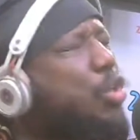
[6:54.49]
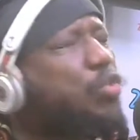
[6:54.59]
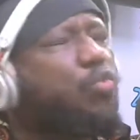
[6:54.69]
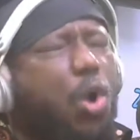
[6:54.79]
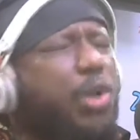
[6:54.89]

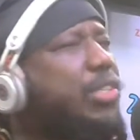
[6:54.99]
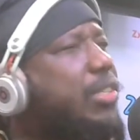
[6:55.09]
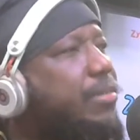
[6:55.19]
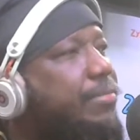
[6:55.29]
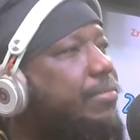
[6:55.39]
not
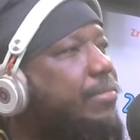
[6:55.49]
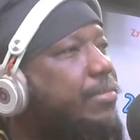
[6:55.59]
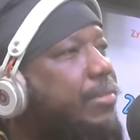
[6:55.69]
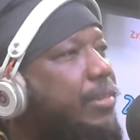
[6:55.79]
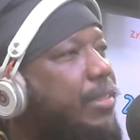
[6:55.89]
worse,
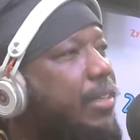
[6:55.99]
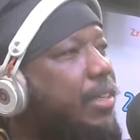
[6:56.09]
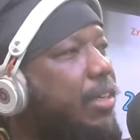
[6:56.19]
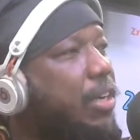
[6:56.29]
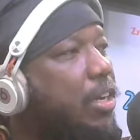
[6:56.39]

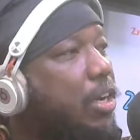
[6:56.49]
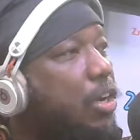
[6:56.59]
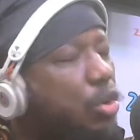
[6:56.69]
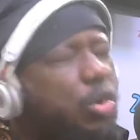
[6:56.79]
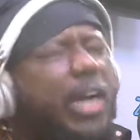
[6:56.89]

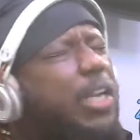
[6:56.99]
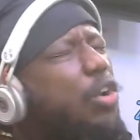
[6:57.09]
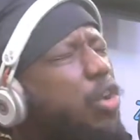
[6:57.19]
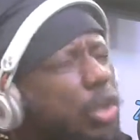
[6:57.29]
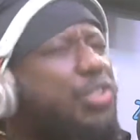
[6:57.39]
look at the
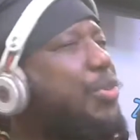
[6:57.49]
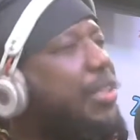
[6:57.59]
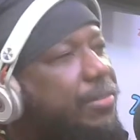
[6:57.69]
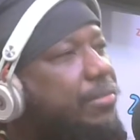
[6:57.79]
lottery.